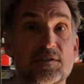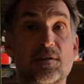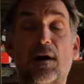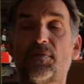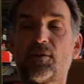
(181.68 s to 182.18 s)
it's
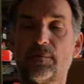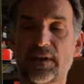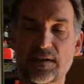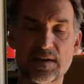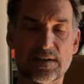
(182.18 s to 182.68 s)

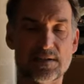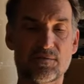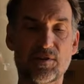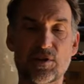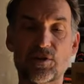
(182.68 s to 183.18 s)
non-thermally
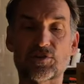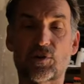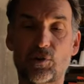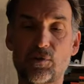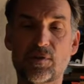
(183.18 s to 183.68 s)
conductive, and you can
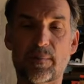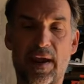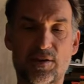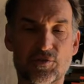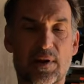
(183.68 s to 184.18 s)
just glue the
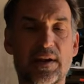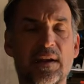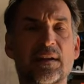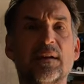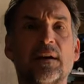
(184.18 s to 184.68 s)
panels right
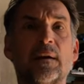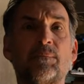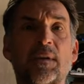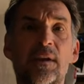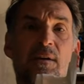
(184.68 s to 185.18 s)
in.
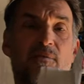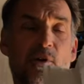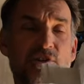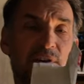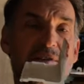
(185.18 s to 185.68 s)

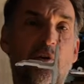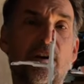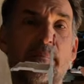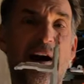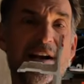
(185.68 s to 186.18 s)
Fortunately,
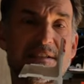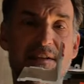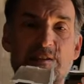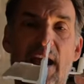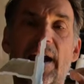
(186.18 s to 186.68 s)
Total
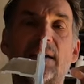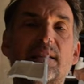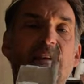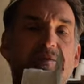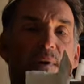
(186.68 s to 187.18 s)
Composites
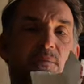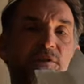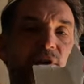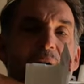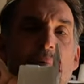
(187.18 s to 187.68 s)
had this one,
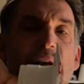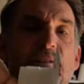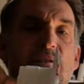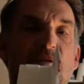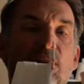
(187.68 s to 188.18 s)
which
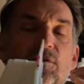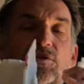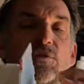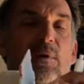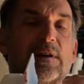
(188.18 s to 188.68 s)
accommodates their
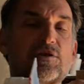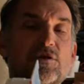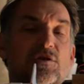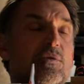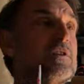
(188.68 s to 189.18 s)
2-inch
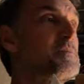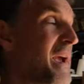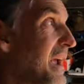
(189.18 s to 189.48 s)
and 2-inch